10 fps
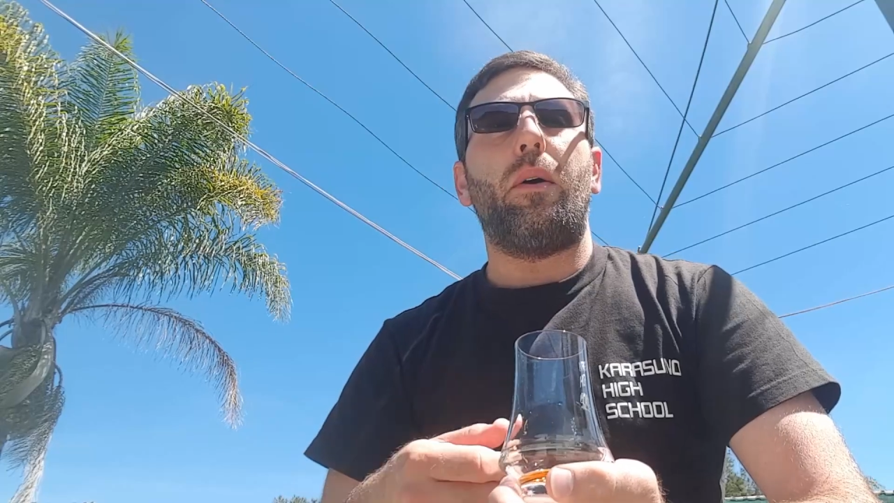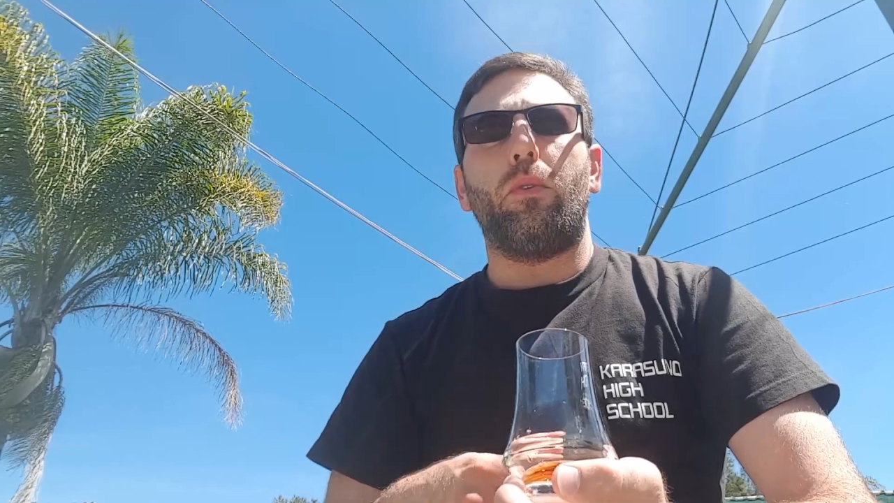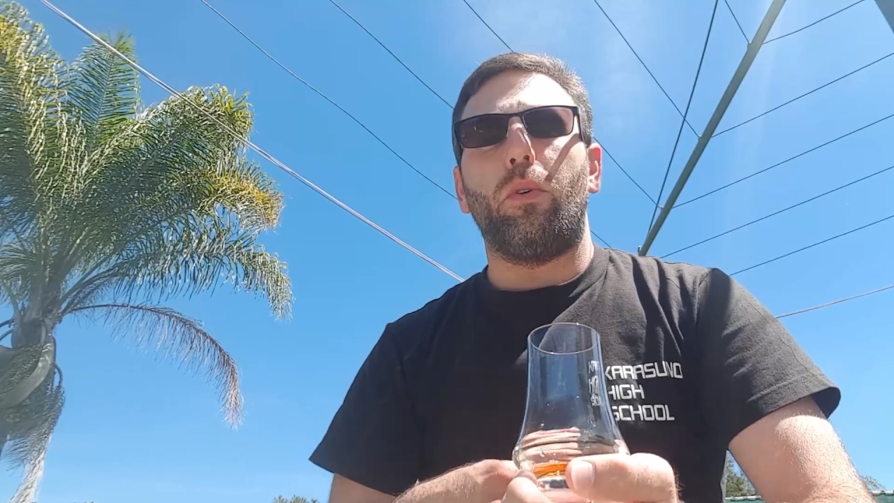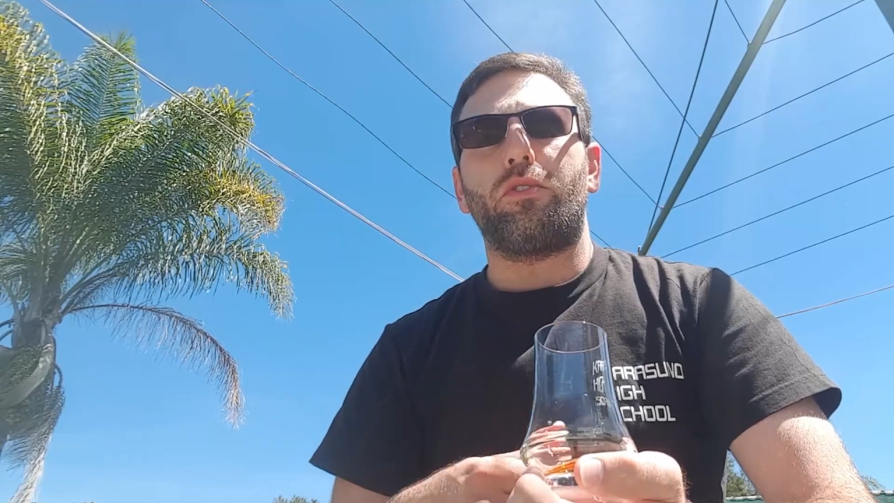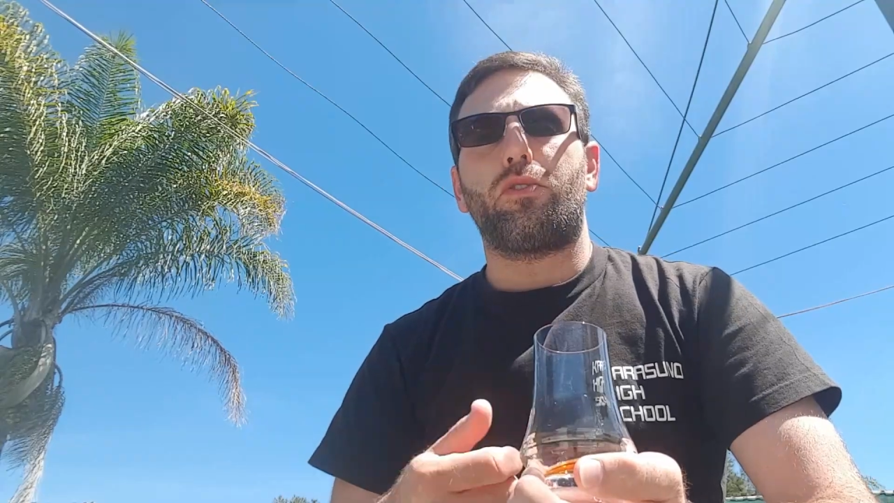
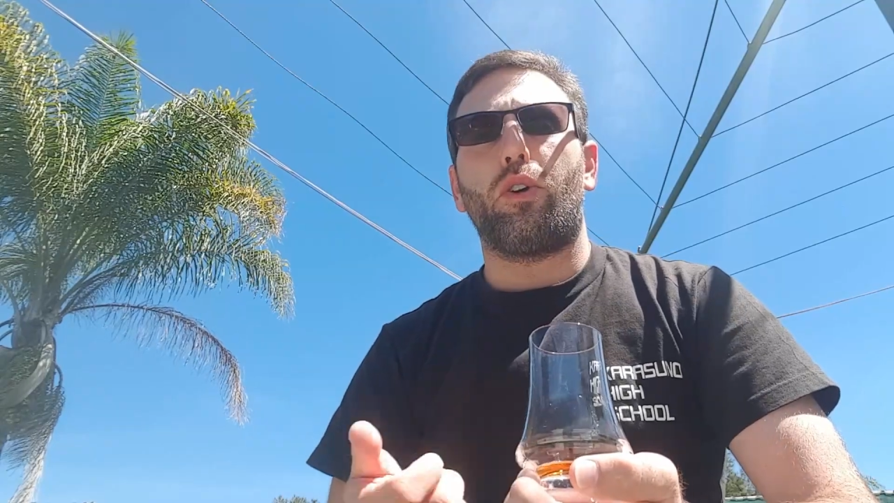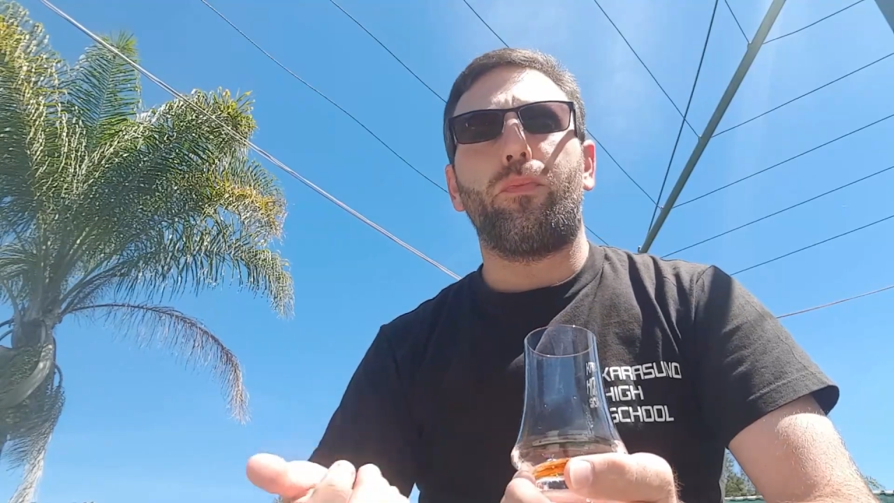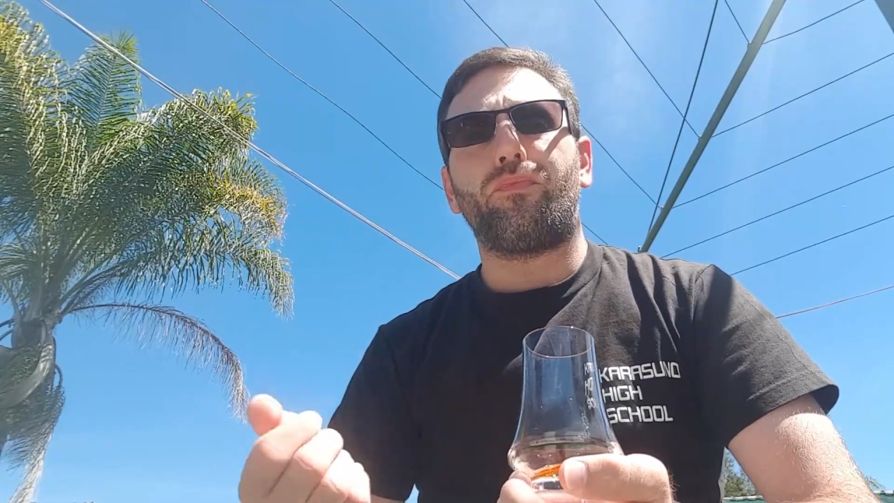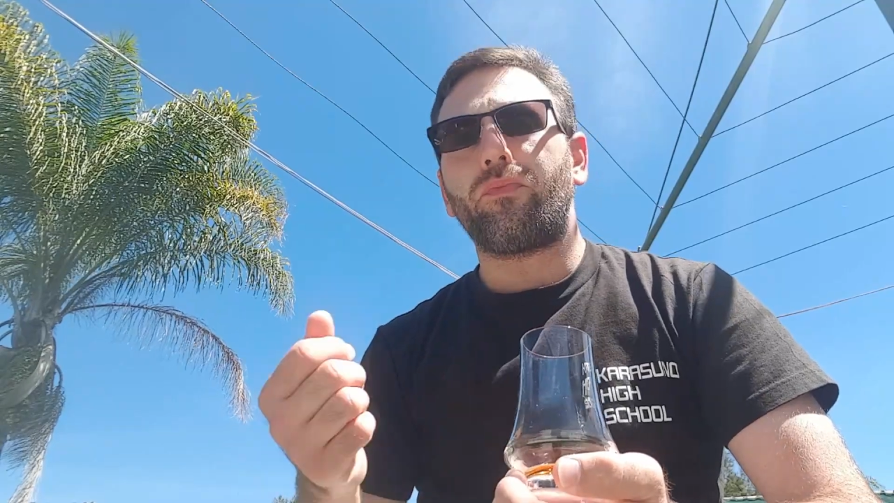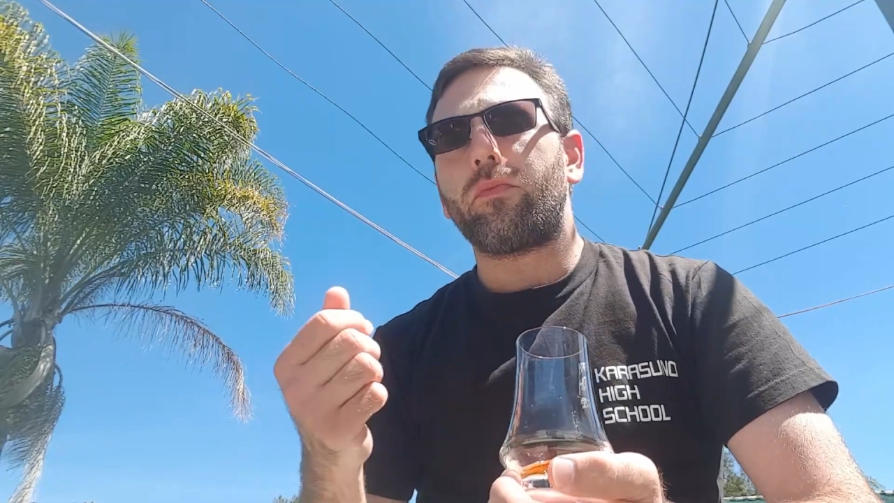
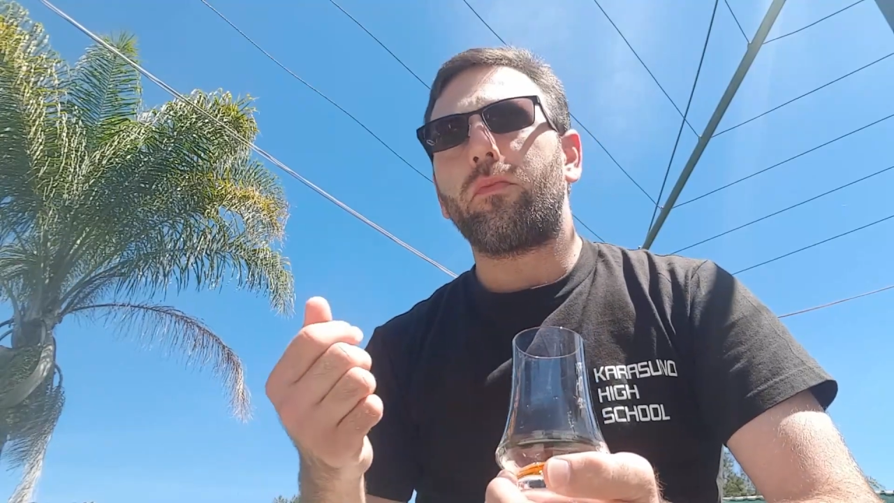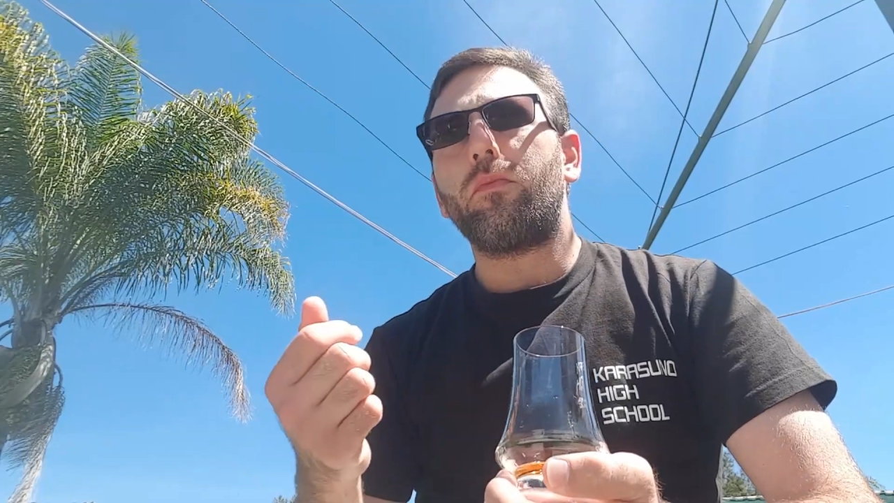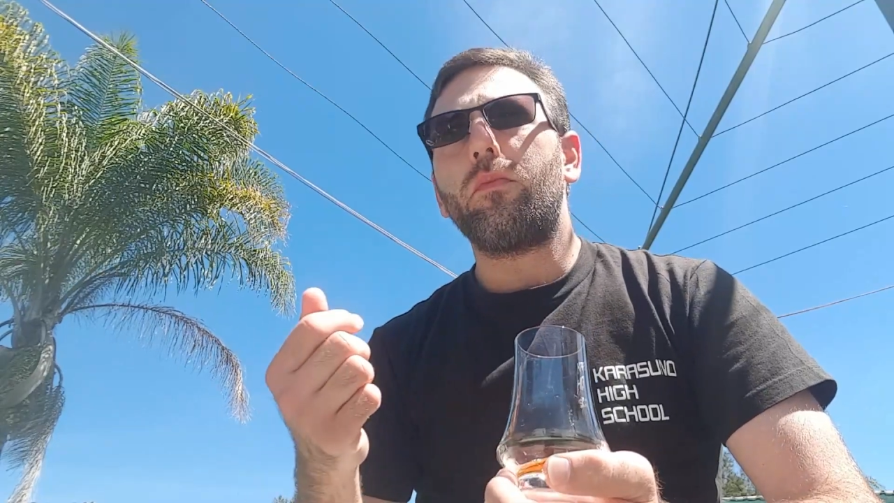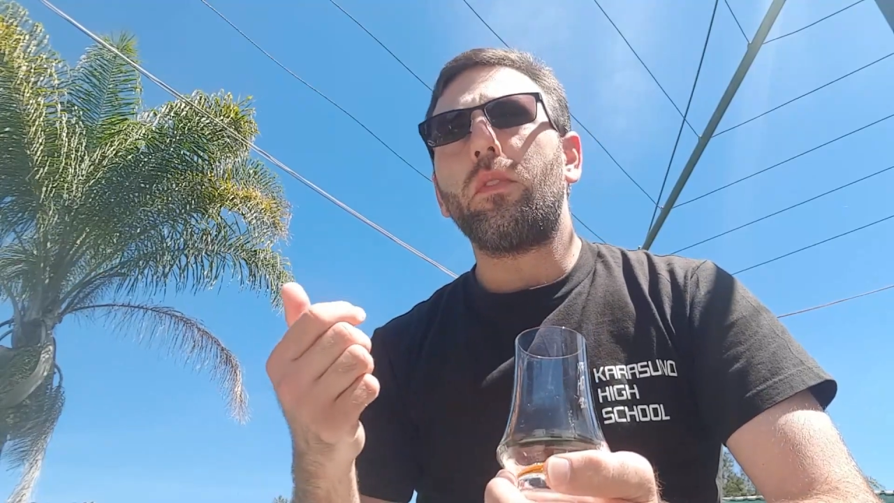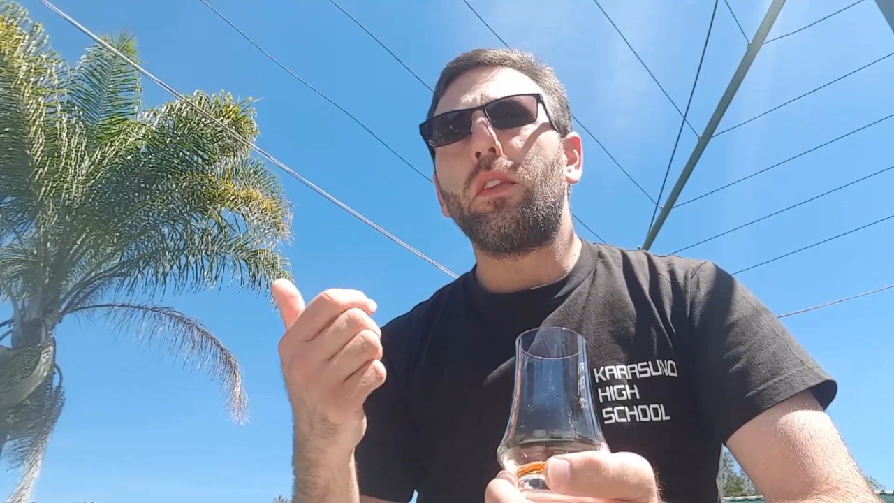Also,
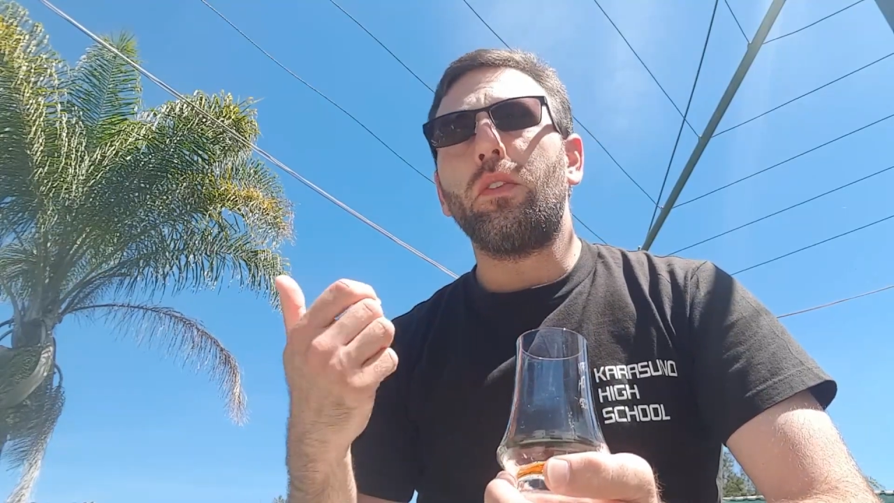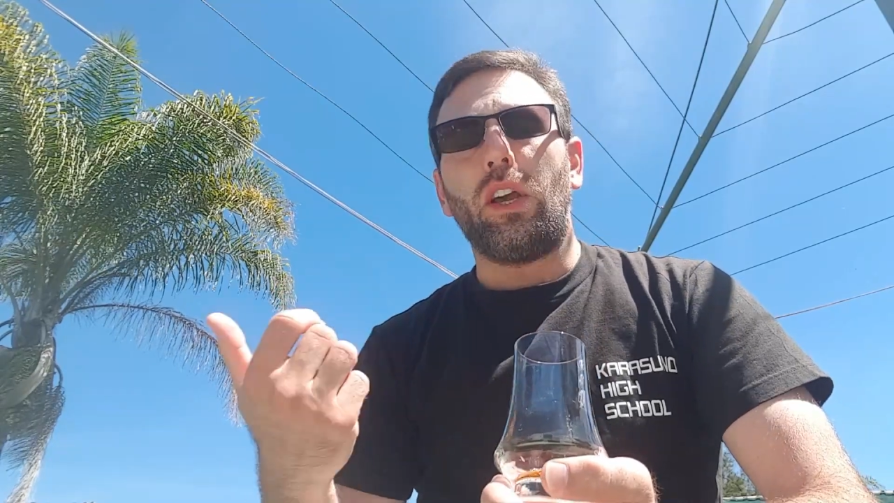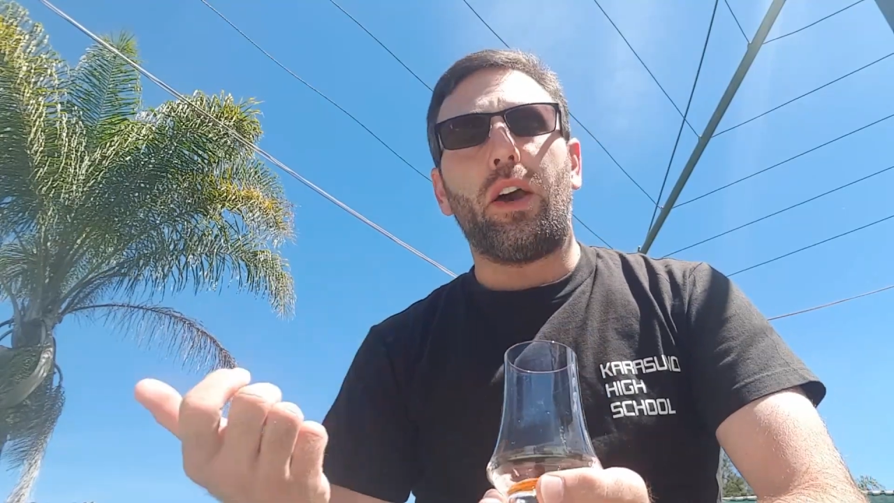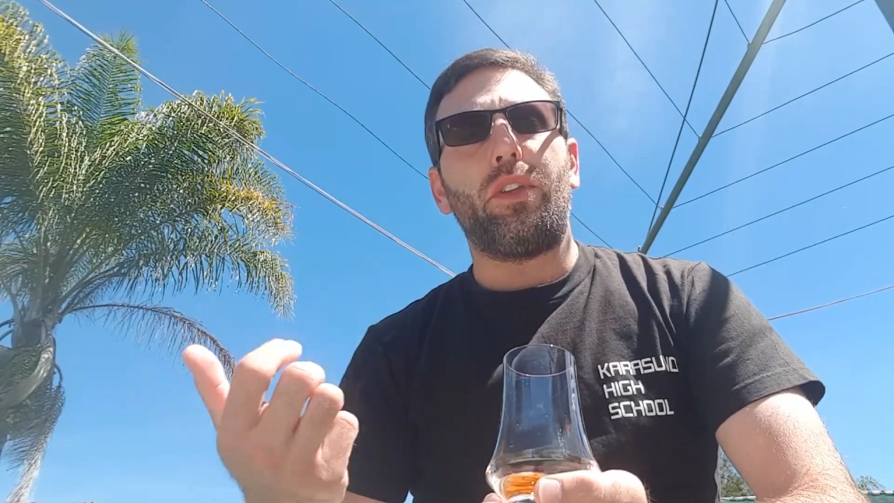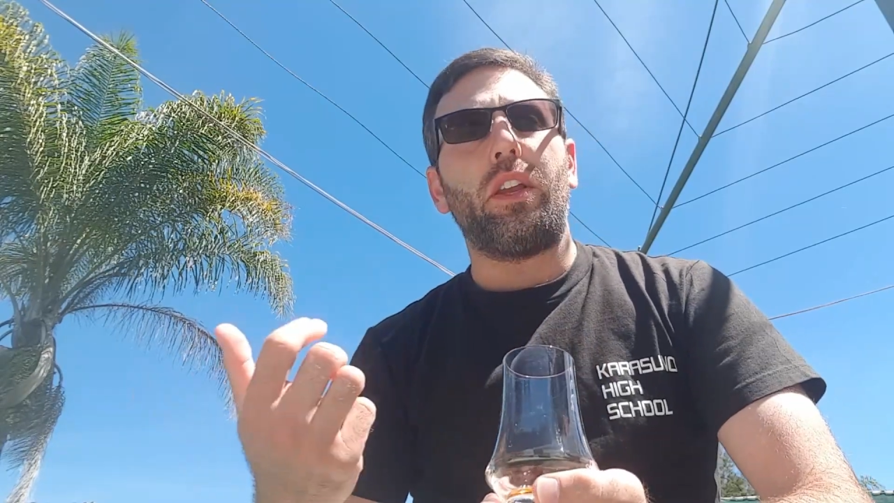
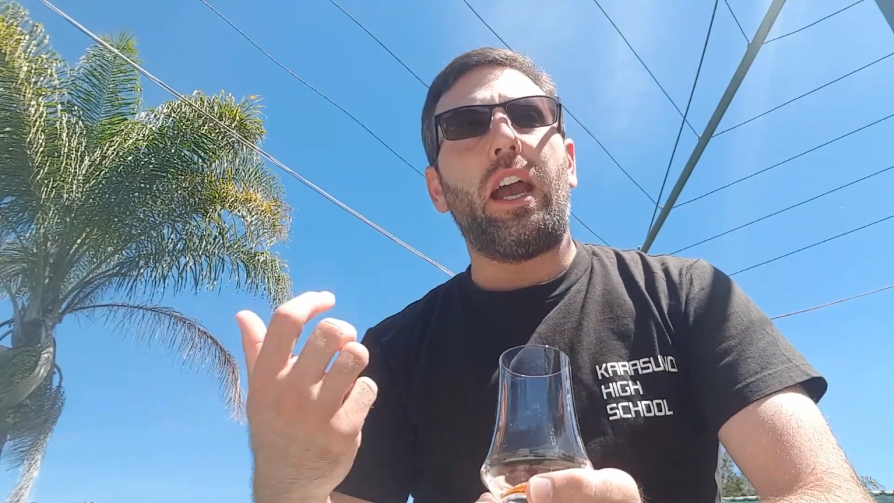I think